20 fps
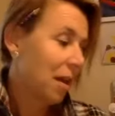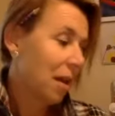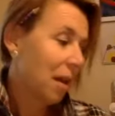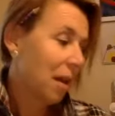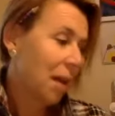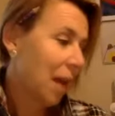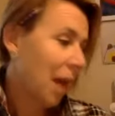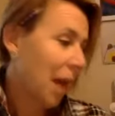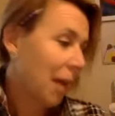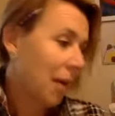
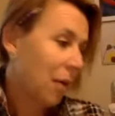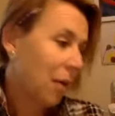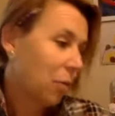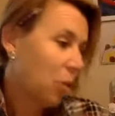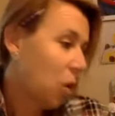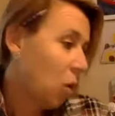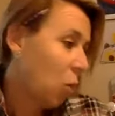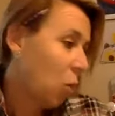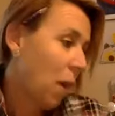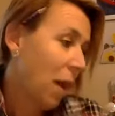and I don't
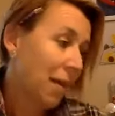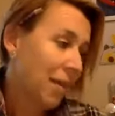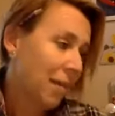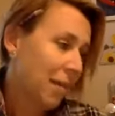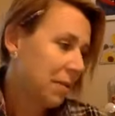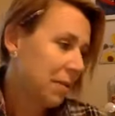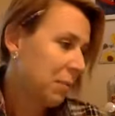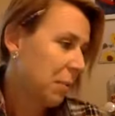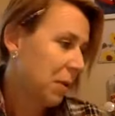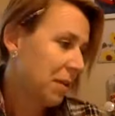know why
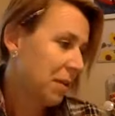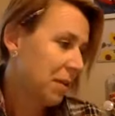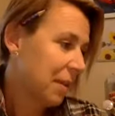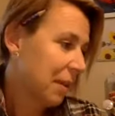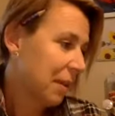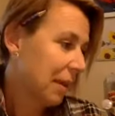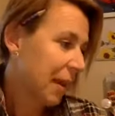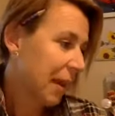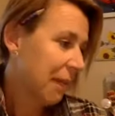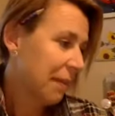this one
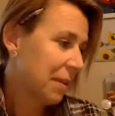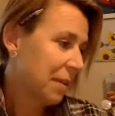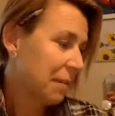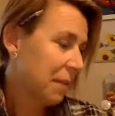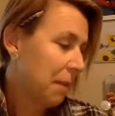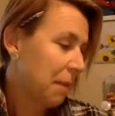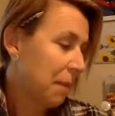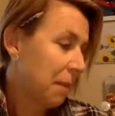stuck out to me,